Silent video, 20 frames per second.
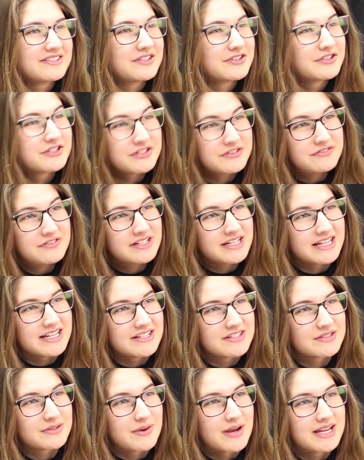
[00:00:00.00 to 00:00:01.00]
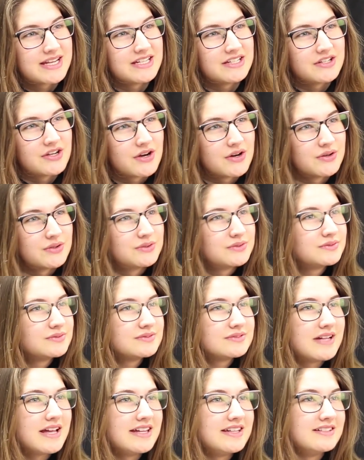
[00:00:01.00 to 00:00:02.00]
a certificate so I could go
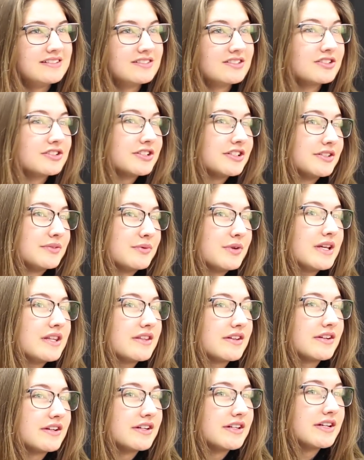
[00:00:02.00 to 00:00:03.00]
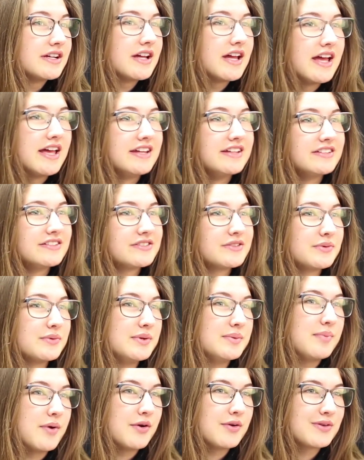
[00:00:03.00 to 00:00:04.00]
and learn with her. And so
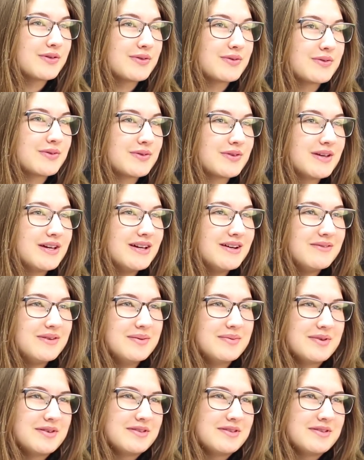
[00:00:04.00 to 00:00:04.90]
we both we